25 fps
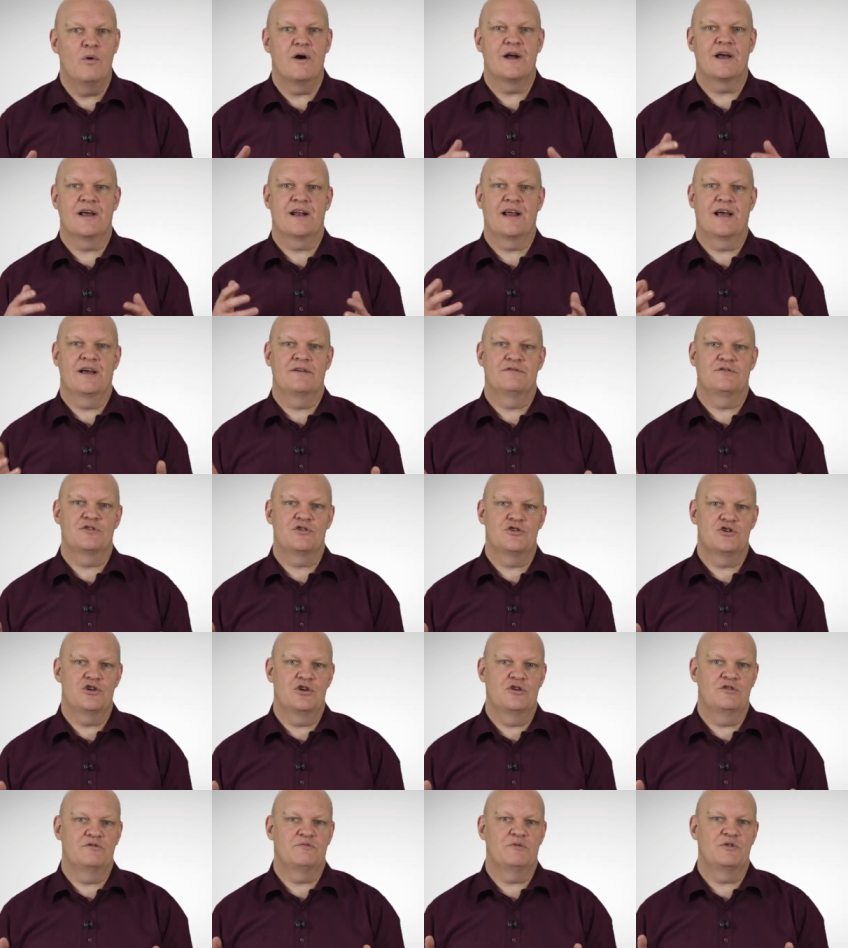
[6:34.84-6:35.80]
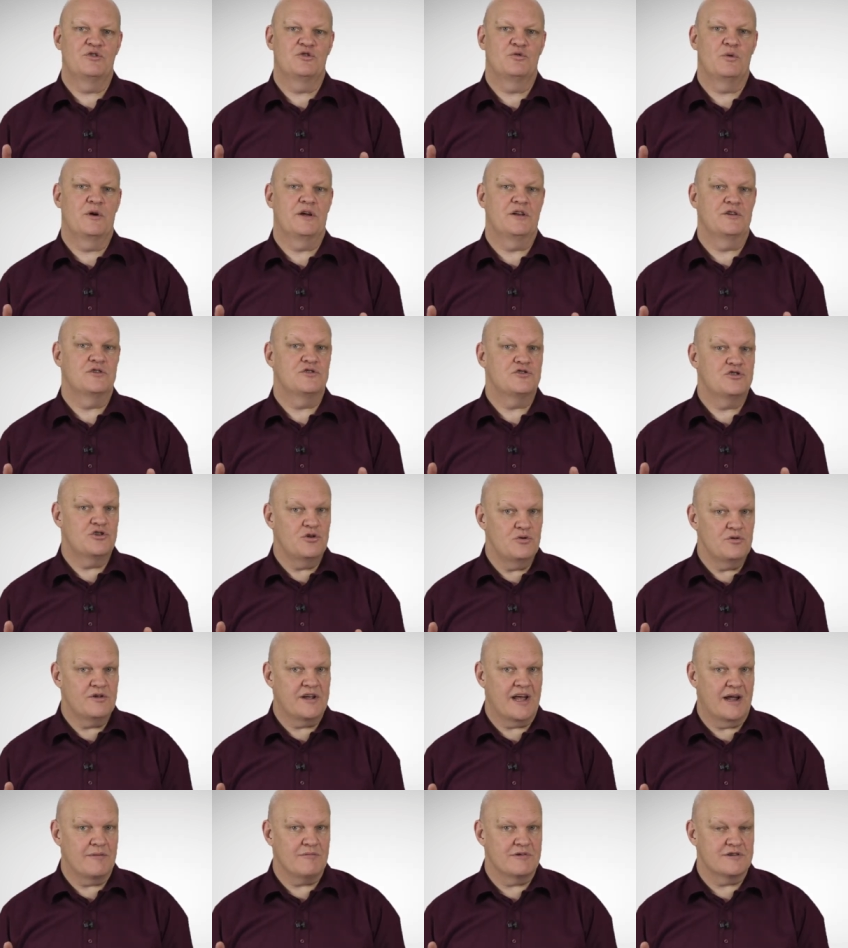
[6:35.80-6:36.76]
we're gonna to have to choose between two
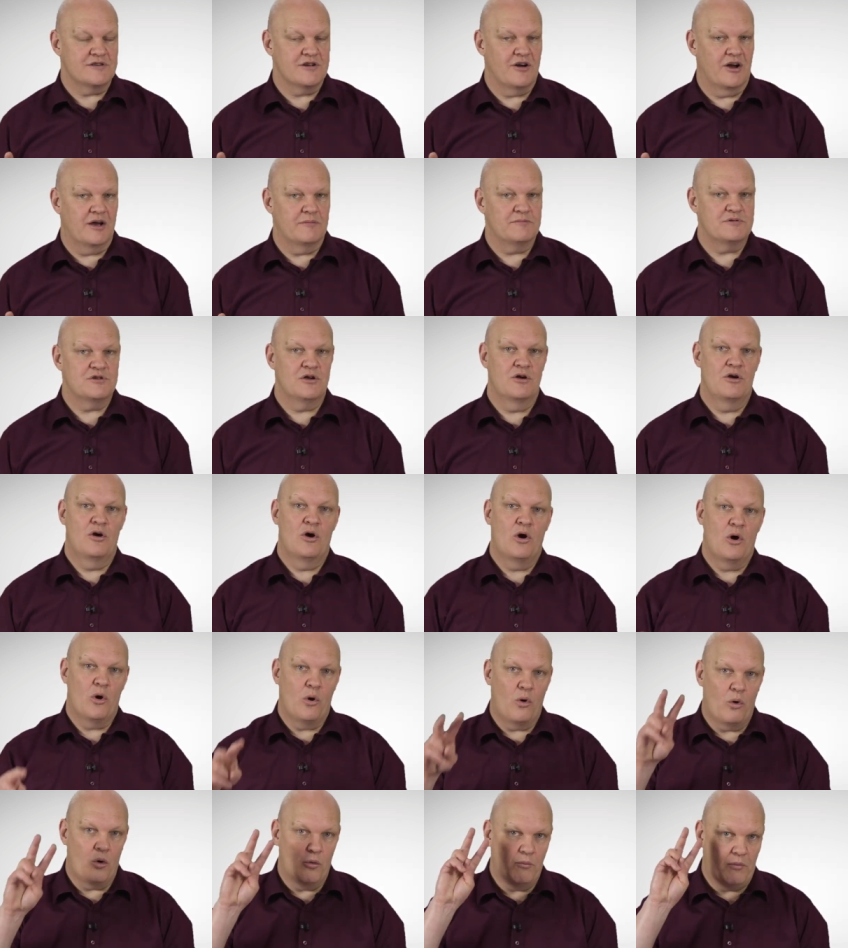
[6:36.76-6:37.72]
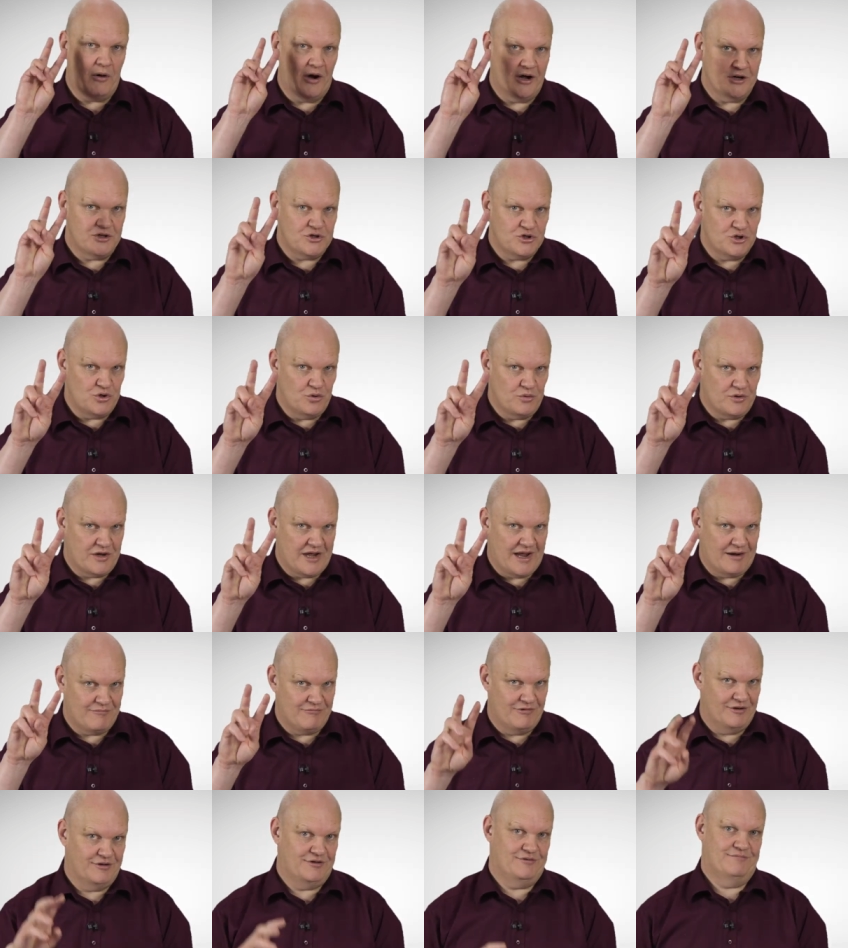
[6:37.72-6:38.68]
camera types or buy two
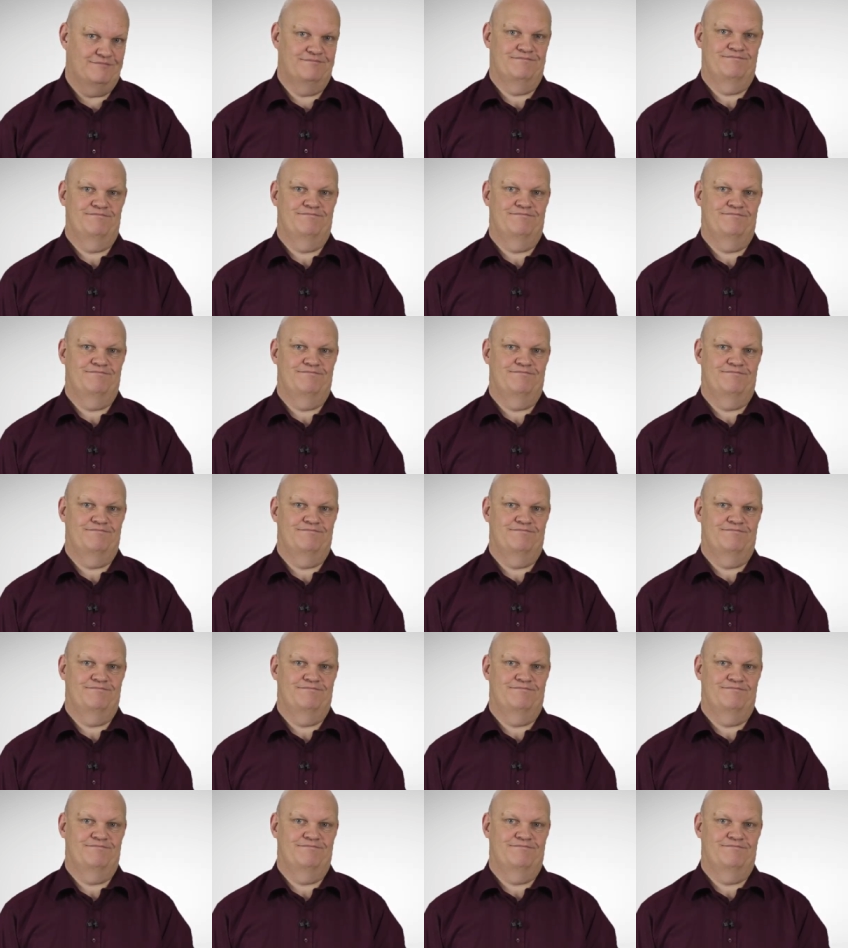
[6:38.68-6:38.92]
cameras.